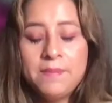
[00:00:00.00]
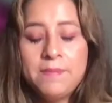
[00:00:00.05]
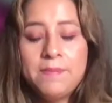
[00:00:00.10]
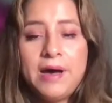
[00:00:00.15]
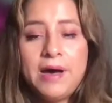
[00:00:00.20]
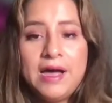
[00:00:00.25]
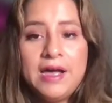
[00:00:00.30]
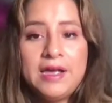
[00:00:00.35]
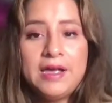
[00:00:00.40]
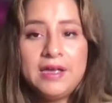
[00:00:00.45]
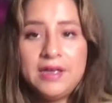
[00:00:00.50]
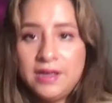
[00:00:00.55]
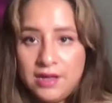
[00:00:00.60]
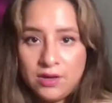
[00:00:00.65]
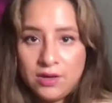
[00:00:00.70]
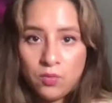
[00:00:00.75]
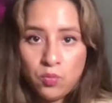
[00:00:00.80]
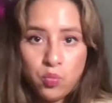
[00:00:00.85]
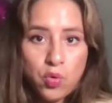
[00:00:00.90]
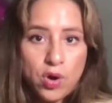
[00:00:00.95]
But
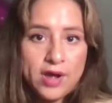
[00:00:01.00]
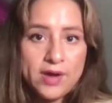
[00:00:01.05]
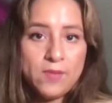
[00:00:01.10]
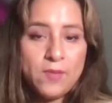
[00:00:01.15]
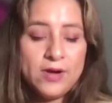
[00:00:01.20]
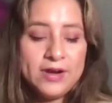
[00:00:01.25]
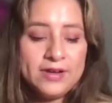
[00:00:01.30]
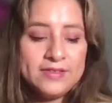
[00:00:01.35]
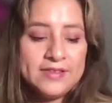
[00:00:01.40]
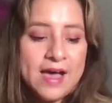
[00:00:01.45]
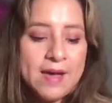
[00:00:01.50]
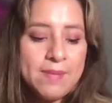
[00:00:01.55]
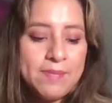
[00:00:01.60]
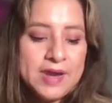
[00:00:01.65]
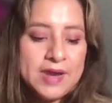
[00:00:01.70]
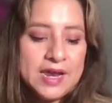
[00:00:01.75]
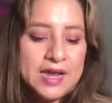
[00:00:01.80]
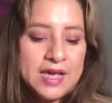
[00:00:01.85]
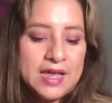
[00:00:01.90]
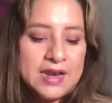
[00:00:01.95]
what what is
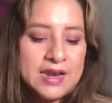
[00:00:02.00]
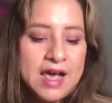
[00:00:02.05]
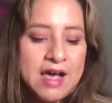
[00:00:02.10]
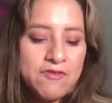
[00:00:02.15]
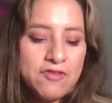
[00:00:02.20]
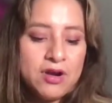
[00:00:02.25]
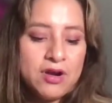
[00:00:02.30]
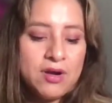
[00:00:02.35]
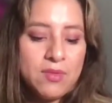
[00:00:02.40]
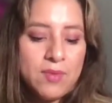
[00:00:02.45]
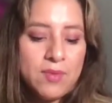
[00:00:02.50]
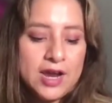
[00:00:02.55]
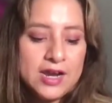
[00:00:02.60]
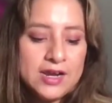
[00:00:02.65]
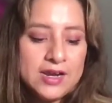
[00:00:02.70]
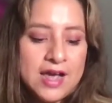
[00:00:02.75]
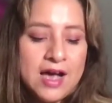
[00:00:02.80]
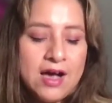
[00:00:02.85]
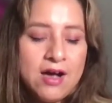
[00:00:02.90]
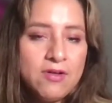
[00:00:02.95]
happening in Africa right
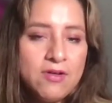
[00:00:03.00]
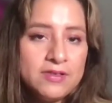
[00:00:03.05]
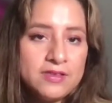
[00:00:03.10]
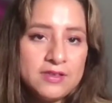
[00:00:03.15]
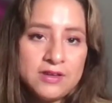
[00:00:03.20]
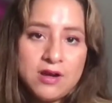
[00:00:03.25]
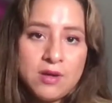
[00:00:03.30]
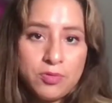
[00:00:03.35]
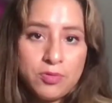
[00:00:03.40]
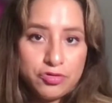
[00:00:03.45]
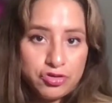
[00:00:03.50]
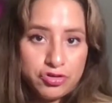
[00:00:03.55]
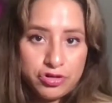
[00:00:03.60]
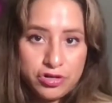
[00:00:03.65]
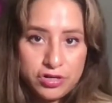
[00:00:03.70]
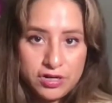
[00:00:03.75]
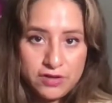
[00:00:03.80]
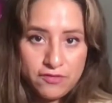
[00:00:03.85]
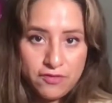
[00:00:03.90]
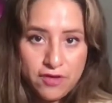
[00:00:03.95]
now is an
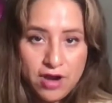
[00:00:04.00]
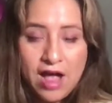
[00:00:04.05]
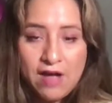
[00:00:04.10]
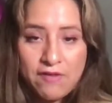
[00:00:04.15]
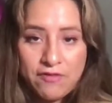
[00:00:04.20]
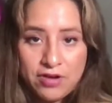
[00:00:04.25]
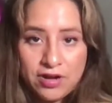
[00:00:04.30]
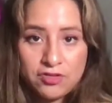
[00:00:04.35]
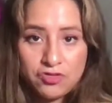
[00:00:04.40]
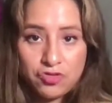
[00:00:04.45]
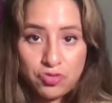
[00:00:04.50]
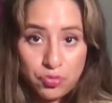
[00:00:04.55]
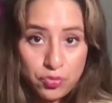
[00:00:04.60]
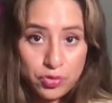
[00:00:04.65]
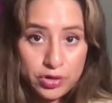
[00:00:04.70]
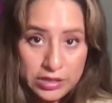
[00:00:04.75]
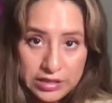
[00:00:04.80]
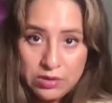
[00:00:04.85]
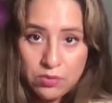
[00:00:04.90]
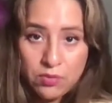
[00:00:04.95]
opportunity for Africa to
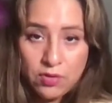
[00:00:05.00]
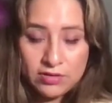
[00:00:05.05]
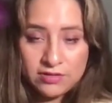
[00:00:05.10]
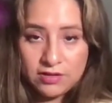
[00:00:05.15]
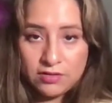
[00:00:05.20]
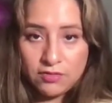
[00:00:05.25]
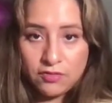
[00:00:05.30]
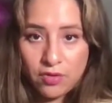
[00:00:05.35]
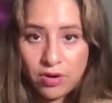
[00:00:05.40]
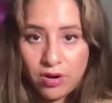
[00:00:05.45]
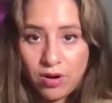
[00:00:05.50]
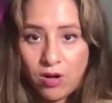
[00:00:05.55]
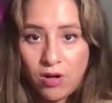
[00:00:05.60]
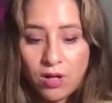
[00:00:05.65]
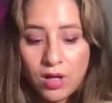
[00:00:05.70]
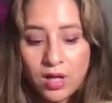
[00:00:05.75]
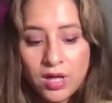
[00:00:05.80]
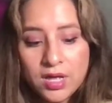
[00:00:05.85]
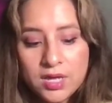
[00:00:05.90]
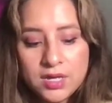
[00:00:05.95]
really once and for all